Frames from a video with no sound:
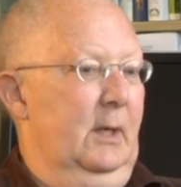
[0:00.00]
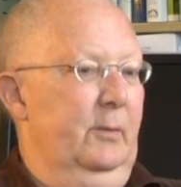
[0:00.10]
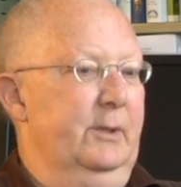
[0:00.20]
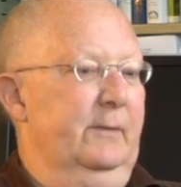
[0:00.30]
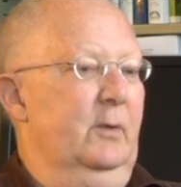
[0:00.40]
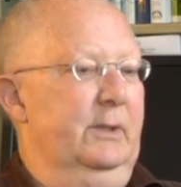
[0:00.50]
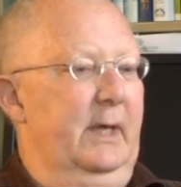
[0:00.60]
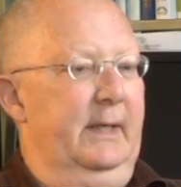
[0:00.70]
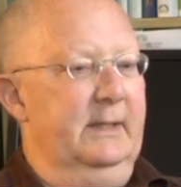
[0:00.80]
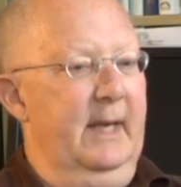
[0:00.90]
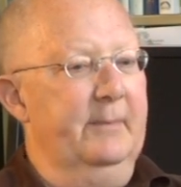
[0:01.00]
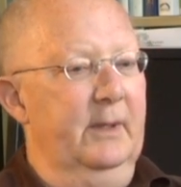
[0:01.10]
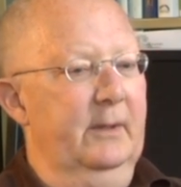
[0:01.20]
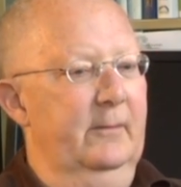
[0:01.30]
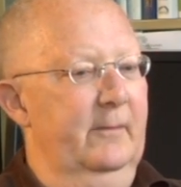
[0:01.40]
which of course I
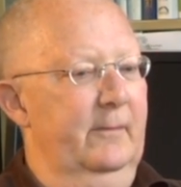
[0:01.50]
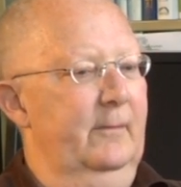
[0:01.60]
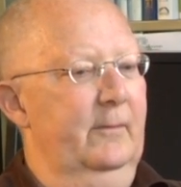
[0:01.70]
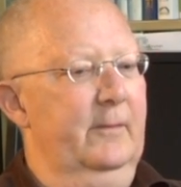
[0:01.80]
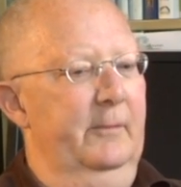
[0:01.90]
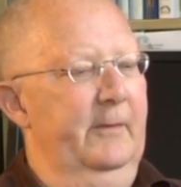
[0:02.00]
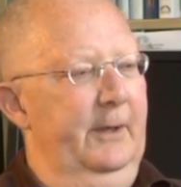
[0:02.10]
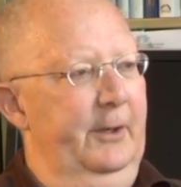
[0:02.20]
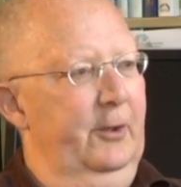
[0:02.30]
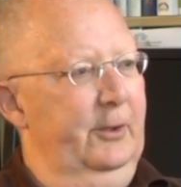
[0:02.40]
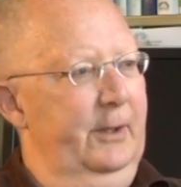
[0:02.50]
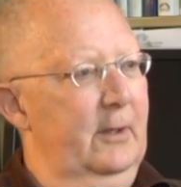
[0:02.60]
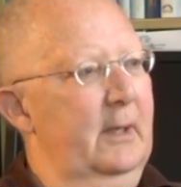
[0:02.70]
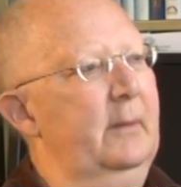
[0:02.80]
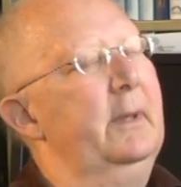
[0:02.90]
accepted from very early
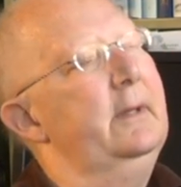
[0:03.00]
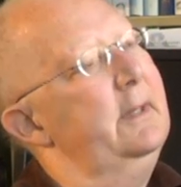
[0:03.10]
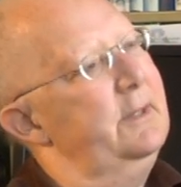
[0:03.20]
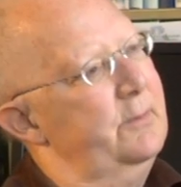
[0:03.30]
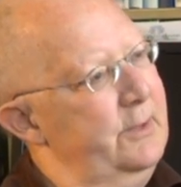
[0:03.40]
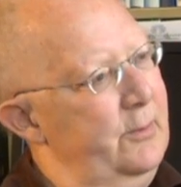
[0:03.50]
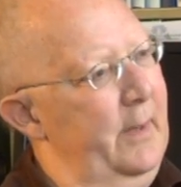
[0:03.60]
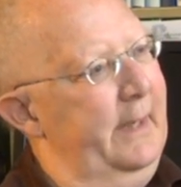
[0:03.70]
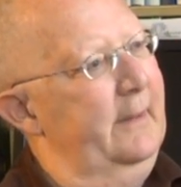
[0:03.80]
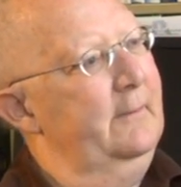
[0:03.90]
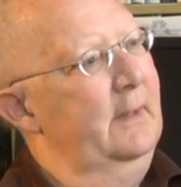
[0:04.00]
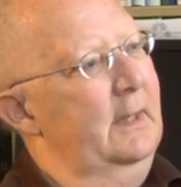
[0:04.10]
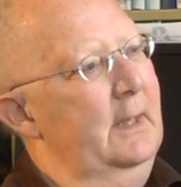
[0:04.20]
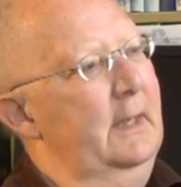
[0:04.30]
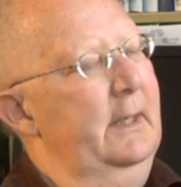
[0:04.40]
on, but this was a way of
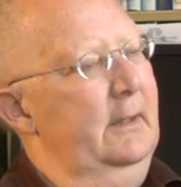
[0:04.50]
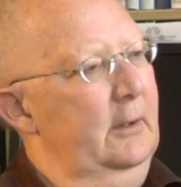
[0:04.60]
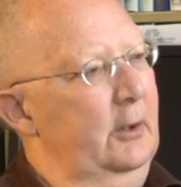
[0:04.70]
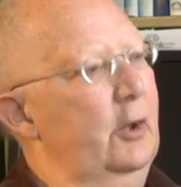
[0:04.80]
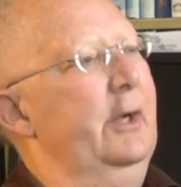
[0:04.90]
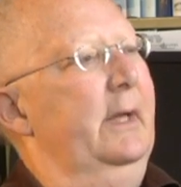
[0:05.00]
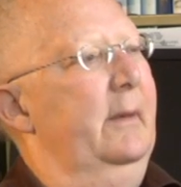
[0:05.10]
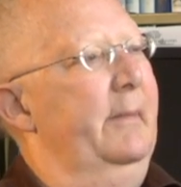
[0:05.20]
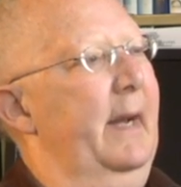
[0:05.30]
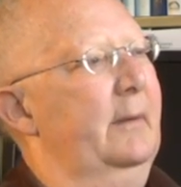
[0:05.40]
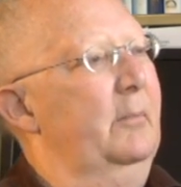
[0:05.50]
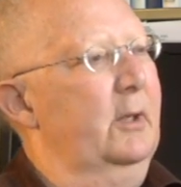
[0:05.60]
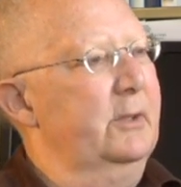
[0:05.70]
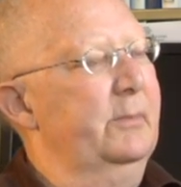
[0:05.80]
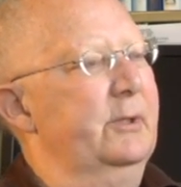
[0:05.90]
learning about
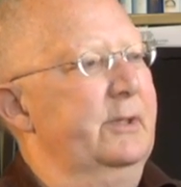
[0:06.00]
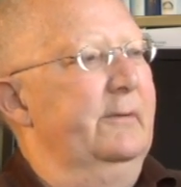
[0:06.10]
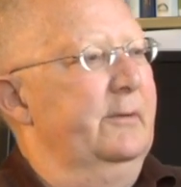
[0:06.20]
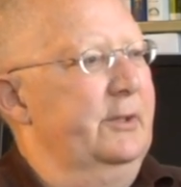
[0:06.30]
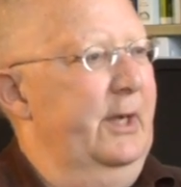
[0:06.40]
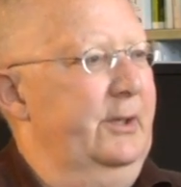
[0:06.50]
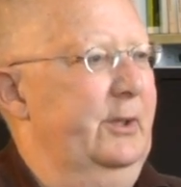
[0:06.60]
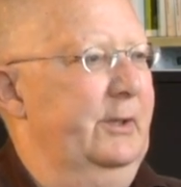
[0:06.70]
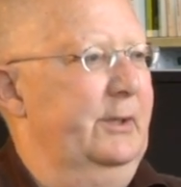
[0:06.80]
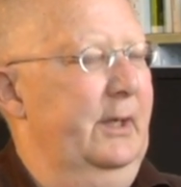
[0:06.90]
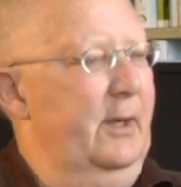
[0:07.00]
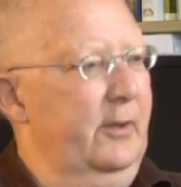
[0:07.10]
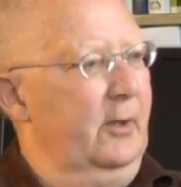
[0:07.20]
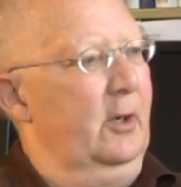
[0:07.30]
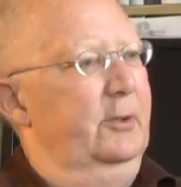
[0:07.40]
multiple civilizations and
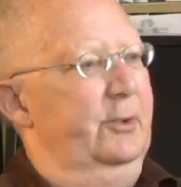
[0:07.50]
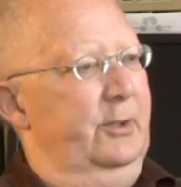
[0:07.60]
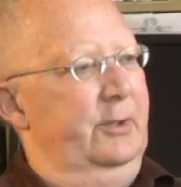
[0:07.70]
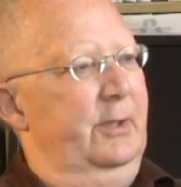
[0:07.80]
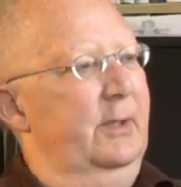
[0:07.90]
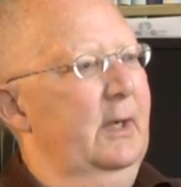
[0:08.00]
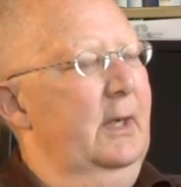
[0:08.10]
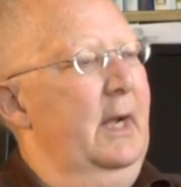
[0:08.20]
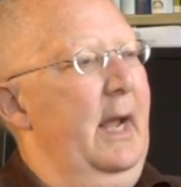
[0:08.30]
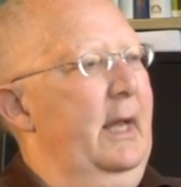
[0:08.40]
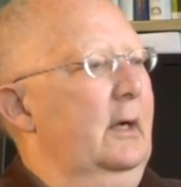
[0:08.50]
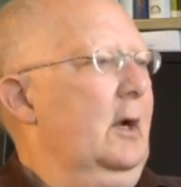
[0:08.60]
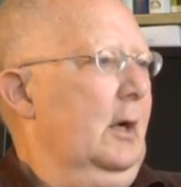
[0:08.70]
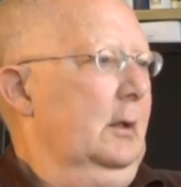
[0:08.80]
other cultures and. and now,